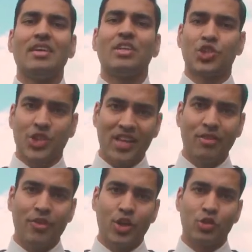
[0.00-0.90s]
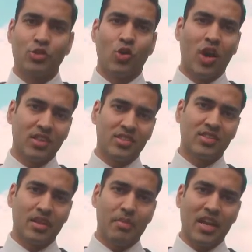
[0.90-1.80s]
Share the video so others
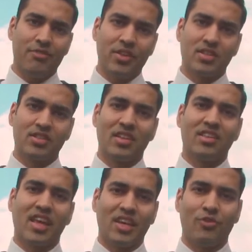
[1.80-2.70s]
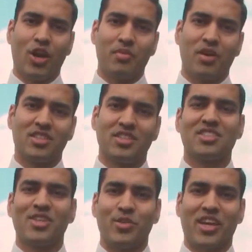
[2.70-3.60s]
can benefit. And thank you very much.
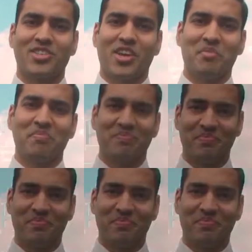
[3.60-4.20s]
See you next time.